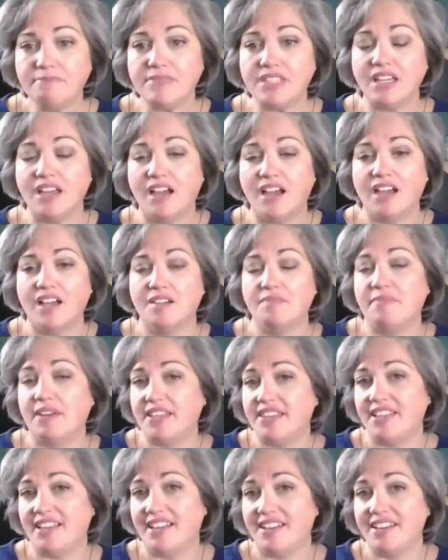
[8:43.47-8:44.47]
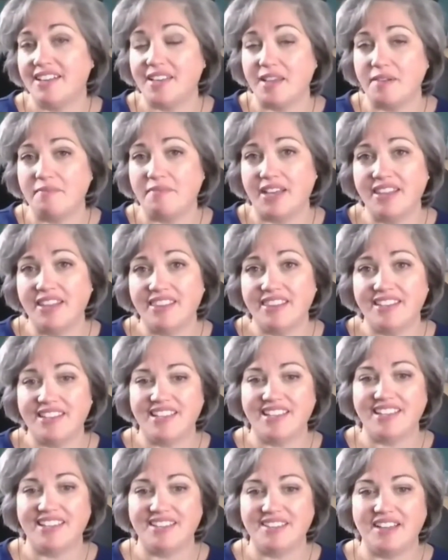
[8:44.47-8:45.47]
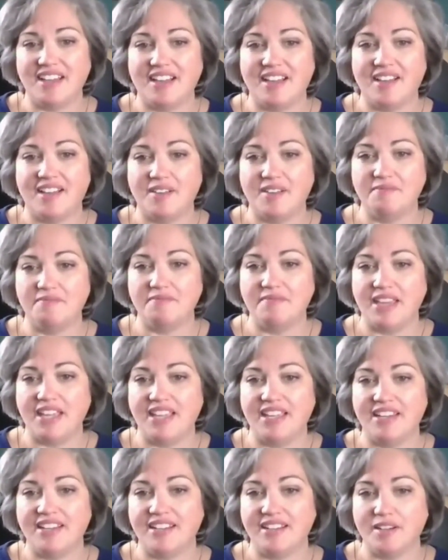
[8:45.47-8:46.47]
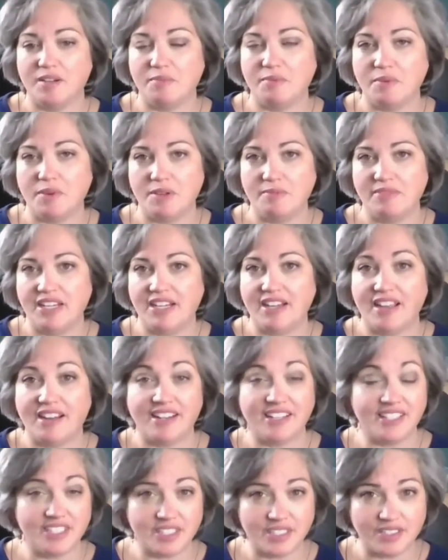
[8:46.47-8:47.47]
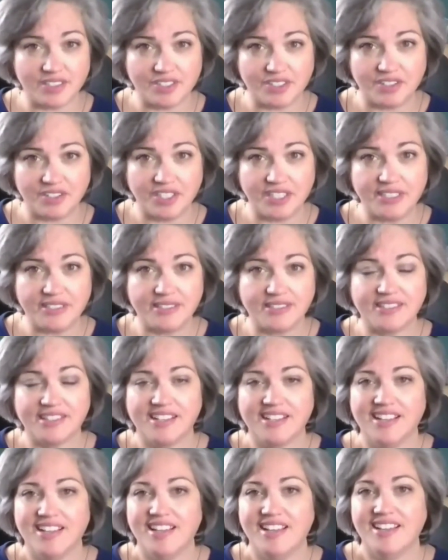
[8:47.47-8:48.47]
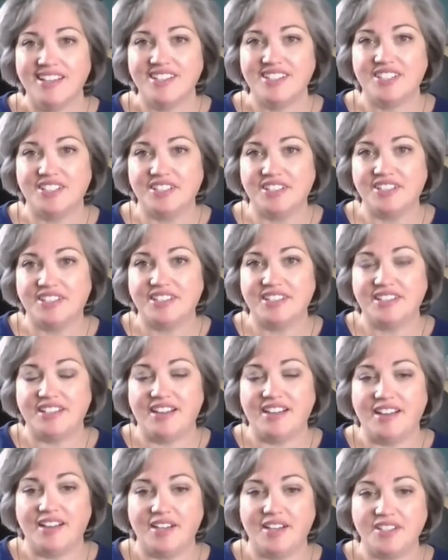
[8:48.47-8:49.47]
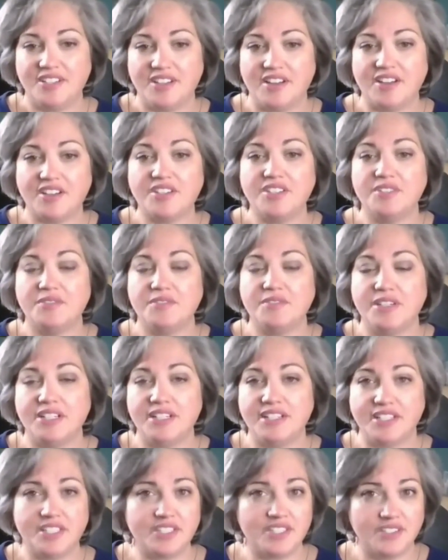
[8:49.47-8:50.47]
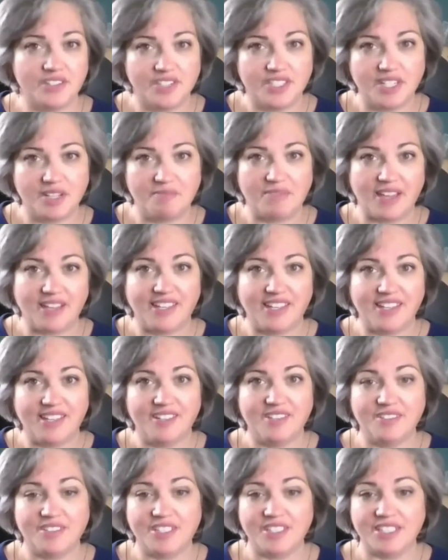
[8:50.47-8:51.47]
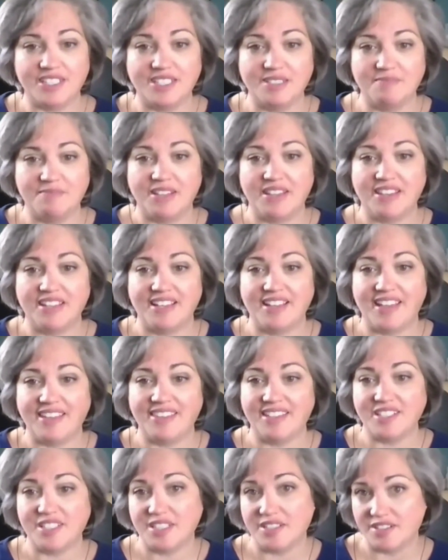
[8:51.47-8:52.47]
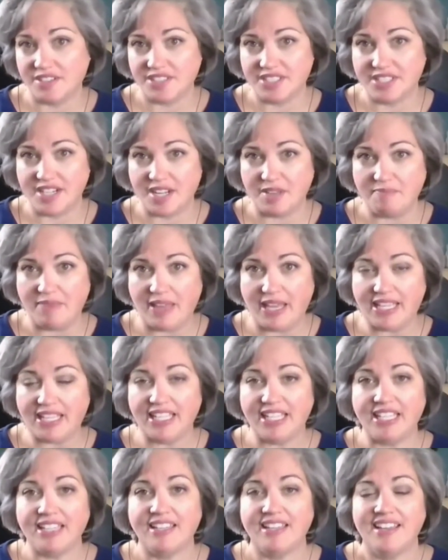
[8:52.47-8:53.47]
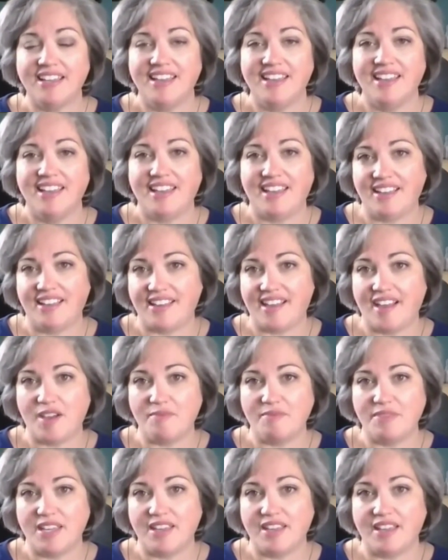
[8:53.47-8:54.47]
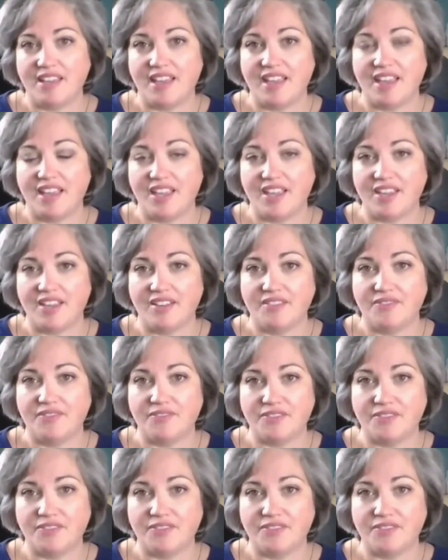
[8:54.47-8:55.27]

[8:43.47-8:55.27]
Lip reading: By the end of that month, he made an appointment at his internist, talked to a nice nurse named Becky, who took sympathy on this nurse named Becky, and got me a